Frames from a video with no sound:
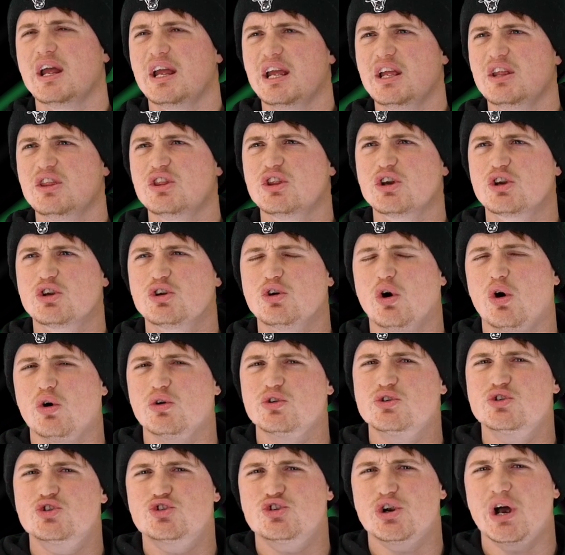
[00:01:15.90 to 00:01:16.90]
in the
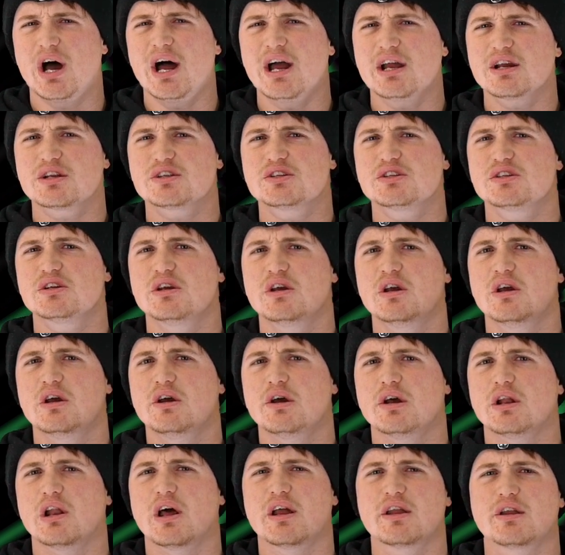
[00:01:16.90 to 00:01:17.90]
contract.
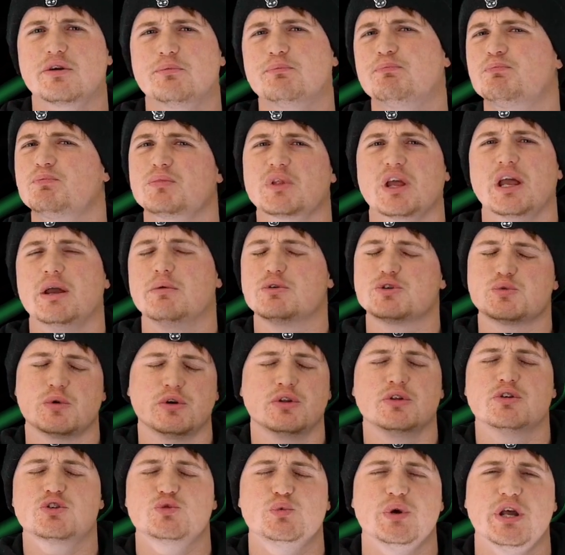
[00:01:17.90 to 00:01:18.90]
Like, it was one
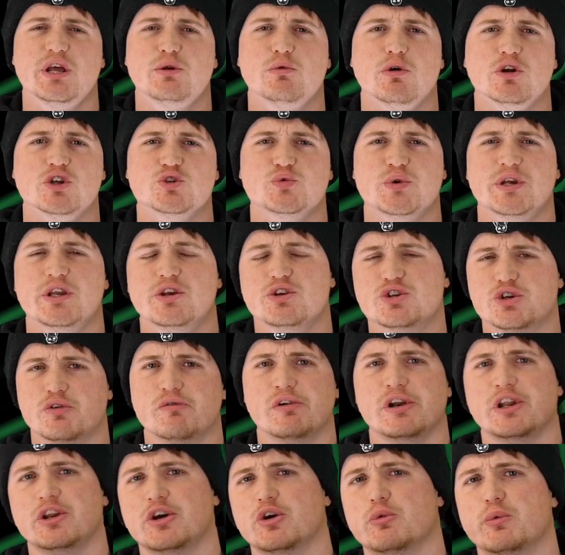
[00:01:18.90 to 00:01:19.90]
of those weird ones where you don't
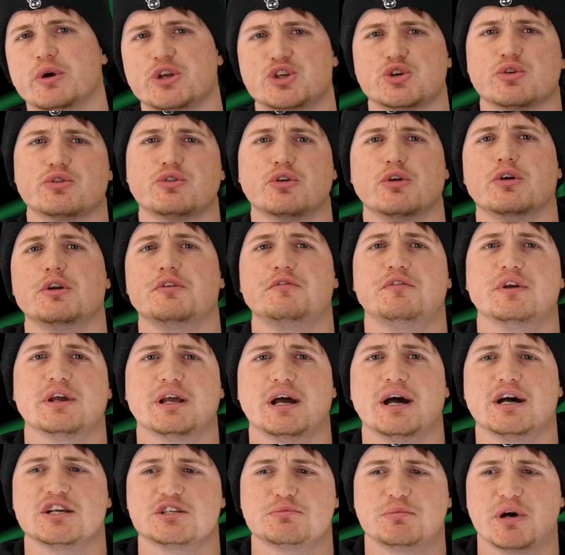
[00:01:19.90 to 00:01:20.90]
really know which authority
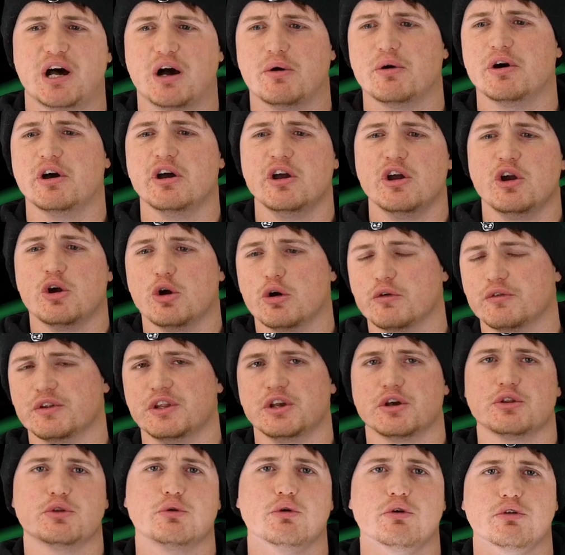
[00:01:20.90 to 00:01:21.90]
figure has power over
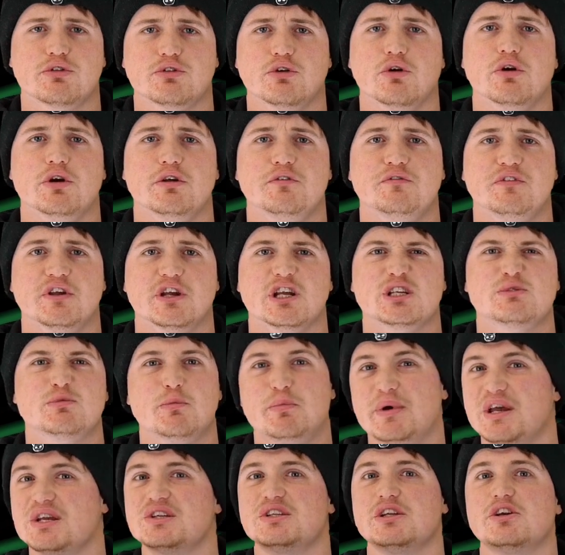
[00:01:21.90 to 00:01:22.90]
the other authority figures.
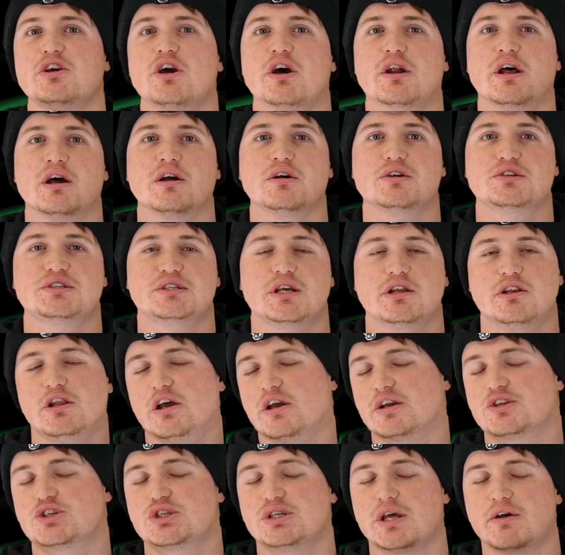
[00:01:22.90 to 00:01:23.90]
But basically, Kurt Angle said,
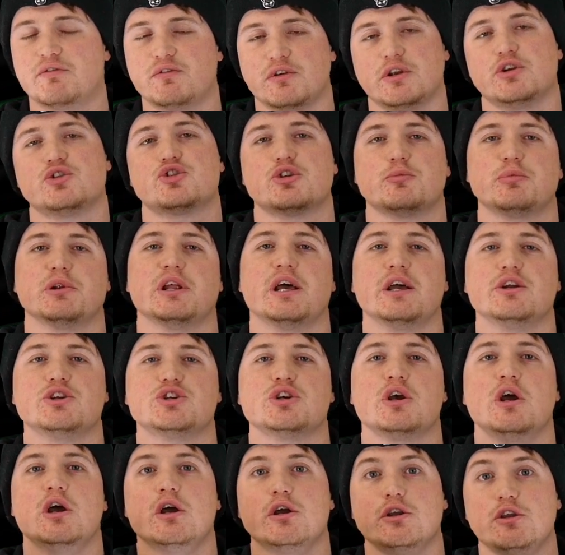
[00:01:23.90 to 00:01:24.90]
Look, Stephanie and Triple
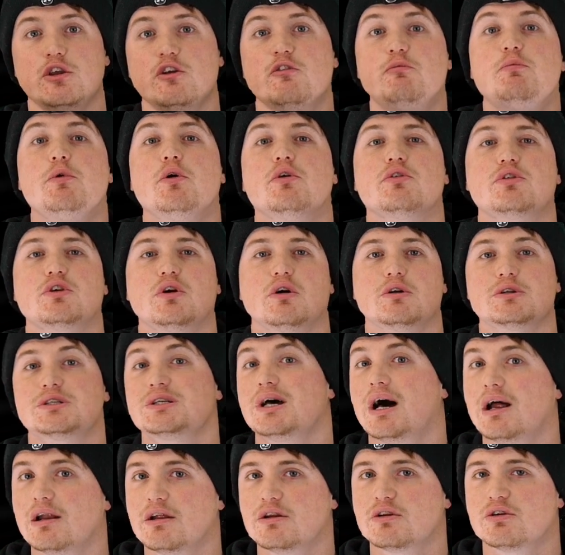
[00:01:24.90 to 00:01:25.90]
H, you've both got
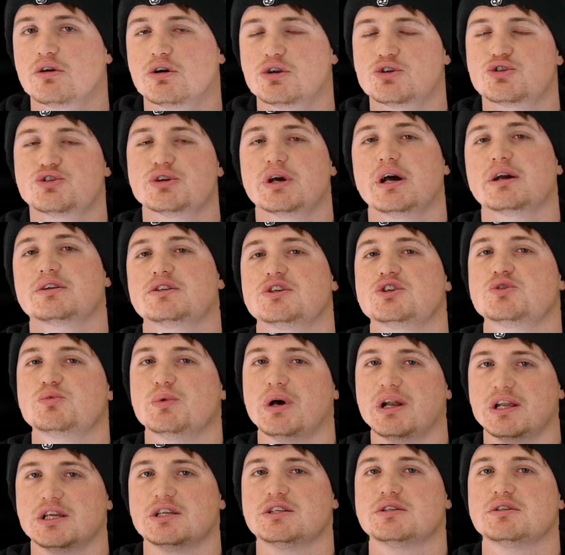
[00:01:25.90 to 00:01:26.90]
talent contracts as
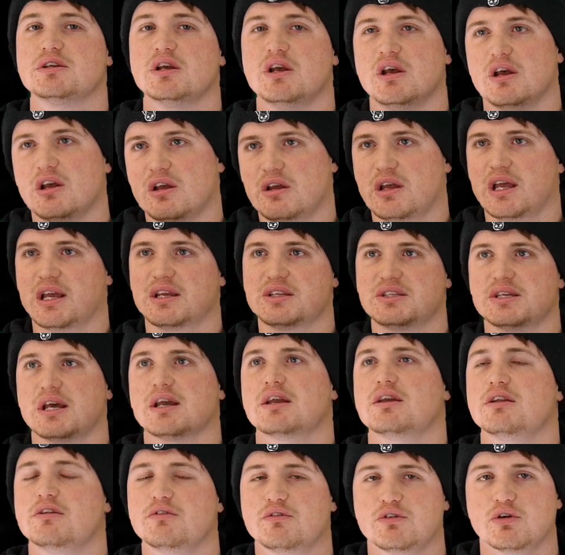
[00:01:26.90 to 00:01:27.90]
well as
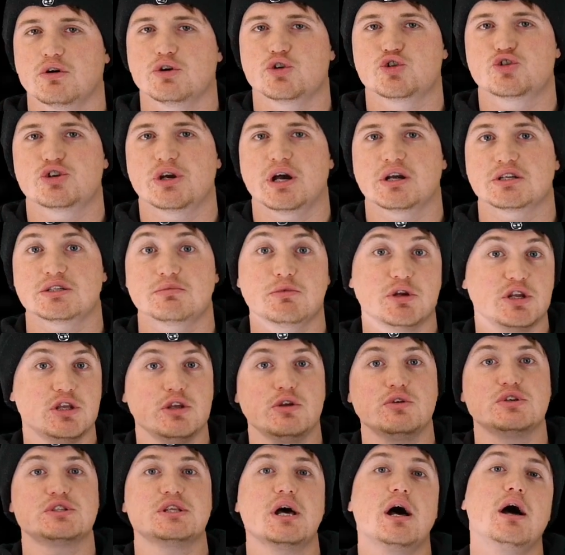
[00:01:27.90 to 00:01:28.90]
executive contracts. I'm going to
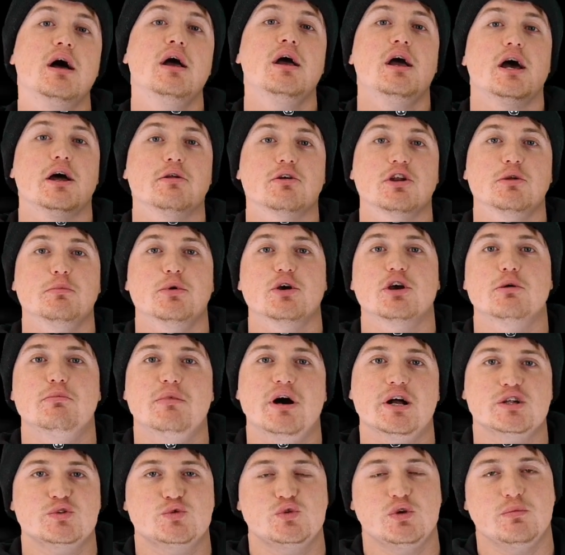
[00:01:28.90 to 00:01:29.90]
use that and I'm going to book a
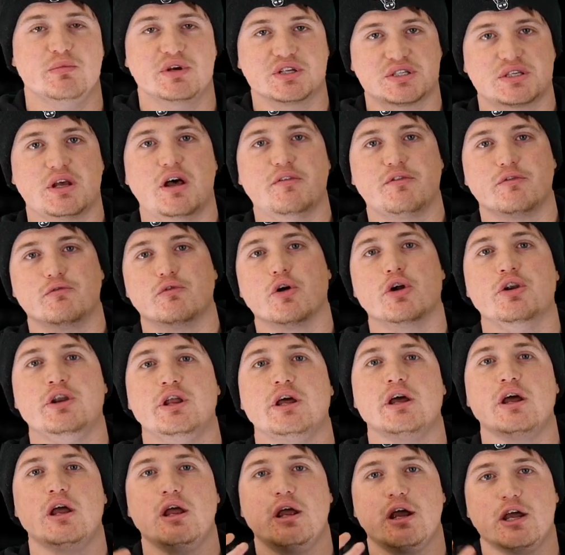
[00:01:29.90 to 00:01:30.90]
match between myself and
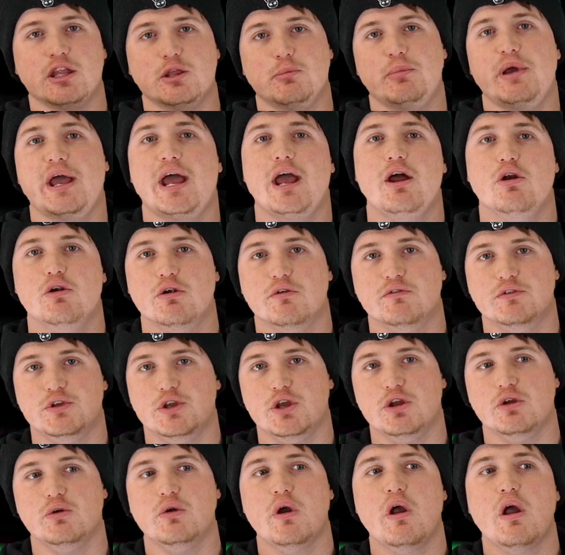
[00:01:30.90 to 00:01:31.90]
Ronda and the pair of
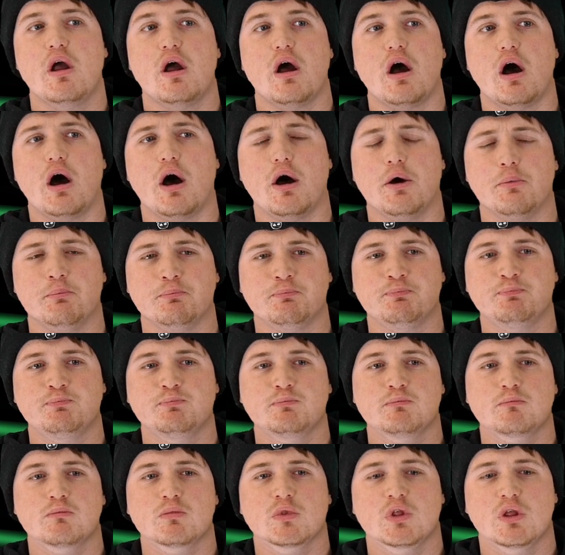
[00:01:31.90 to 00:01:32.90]
you. Um,
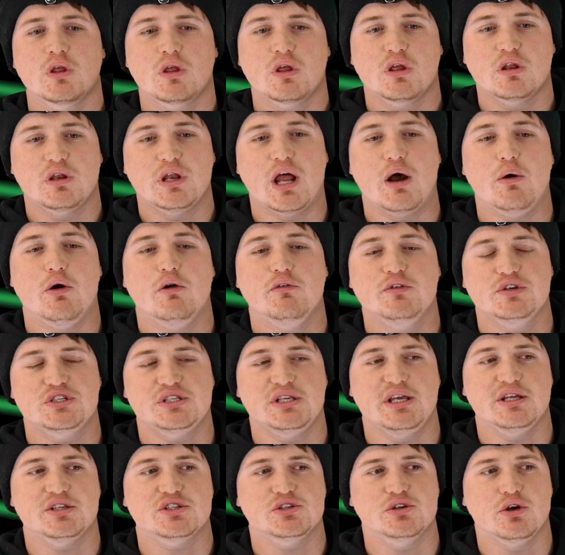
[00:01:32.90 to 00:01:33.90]
now,
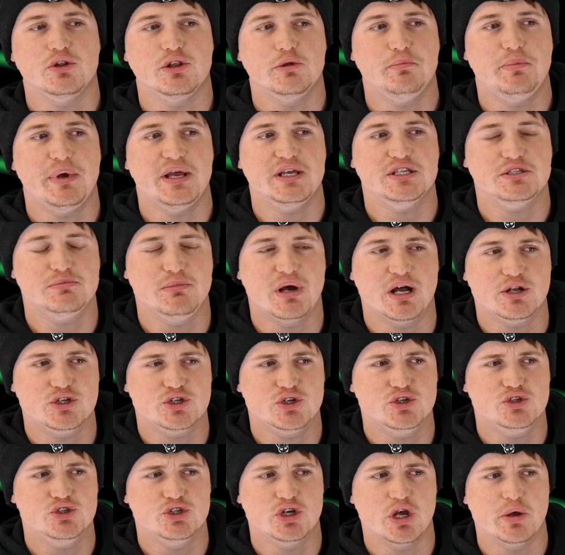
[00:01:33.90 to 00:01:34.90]
obviously, it's not the best match
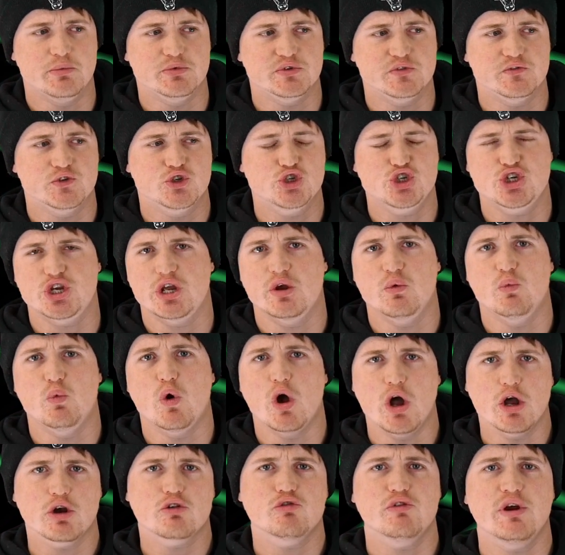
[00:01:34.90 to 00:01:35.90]
in terms of sheer
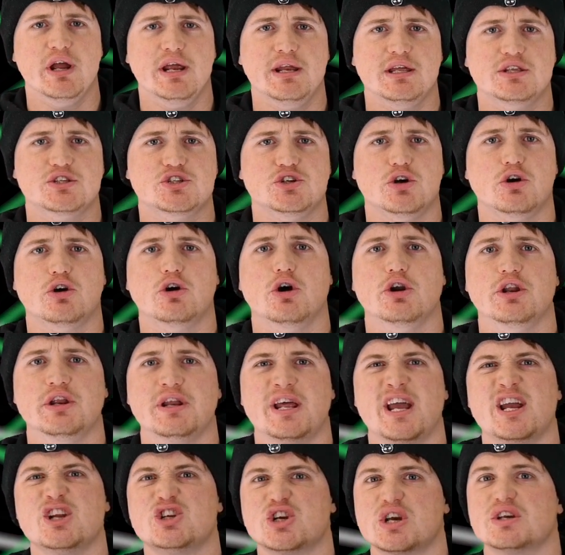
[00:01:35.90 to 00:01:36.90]
work rate. It's not got an
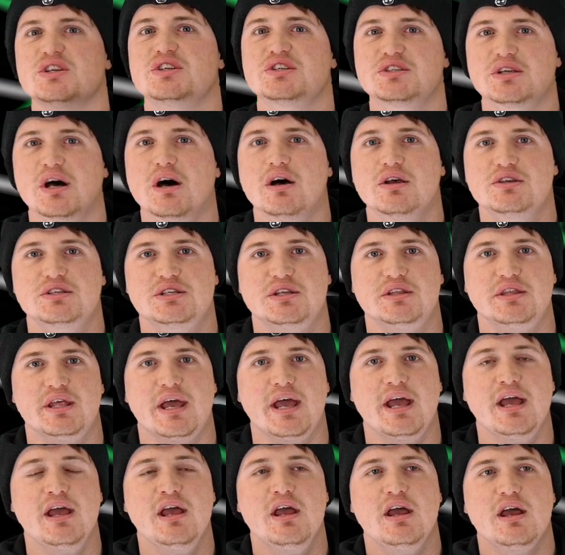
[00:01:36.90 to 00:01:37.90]
AJ Styles in
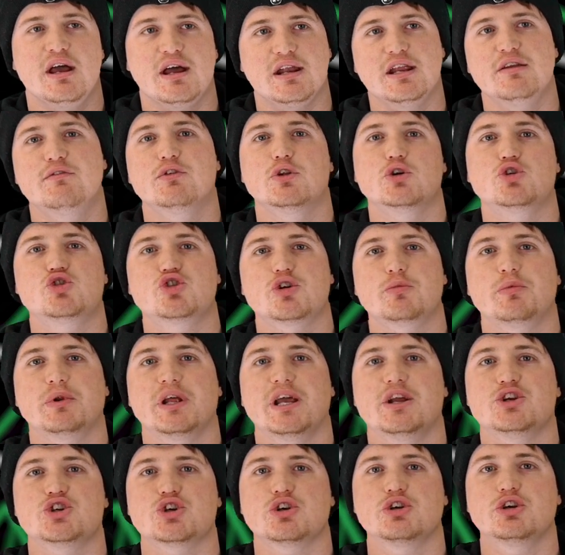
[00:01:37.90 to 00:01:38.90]
there. And even though Triple
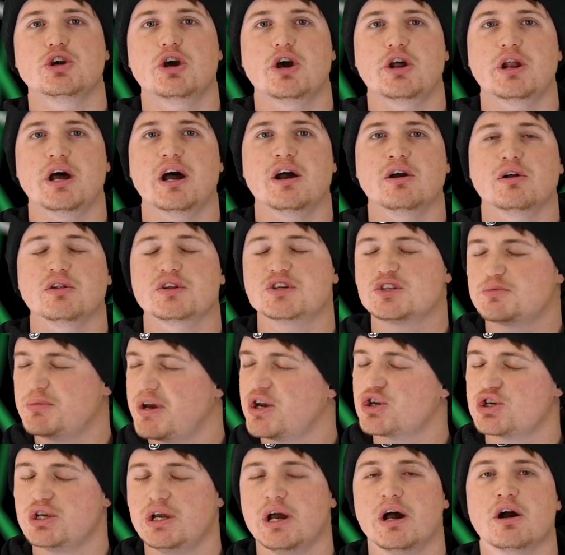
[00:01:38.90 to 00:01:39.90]
H and Kurt Angle,
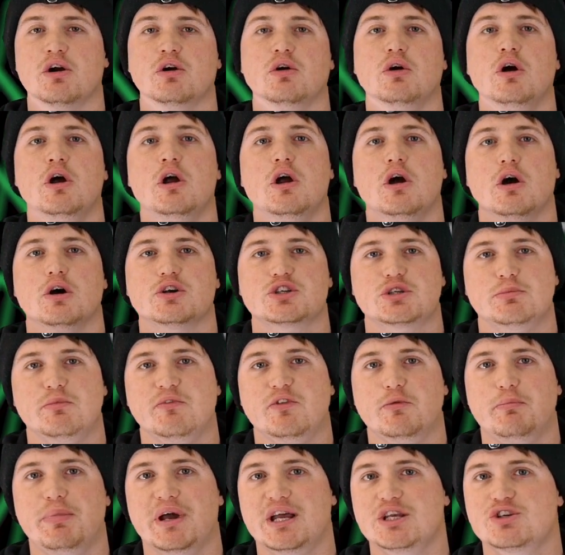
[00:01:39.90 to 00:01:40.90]
especially Angle, are some
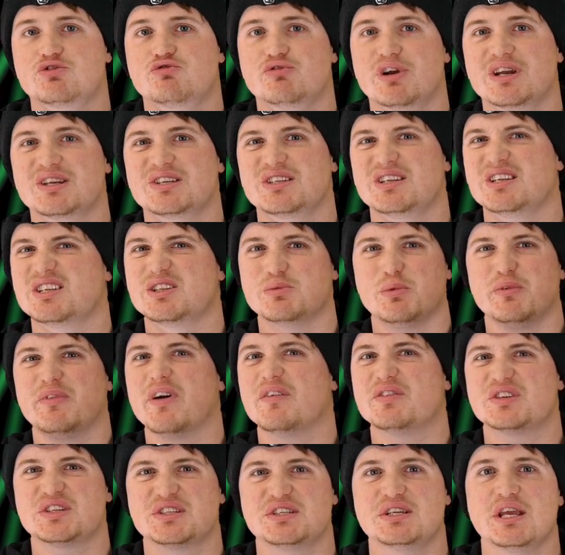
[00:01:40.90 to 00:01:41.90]
of the best wrestlers that we've
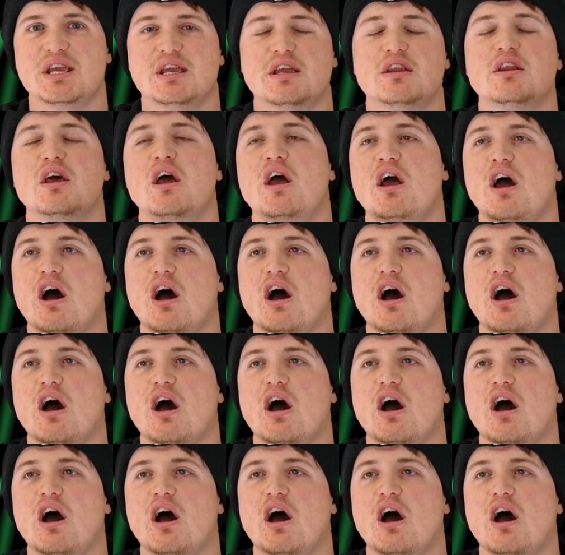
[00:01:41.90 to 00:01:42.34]
ever seen,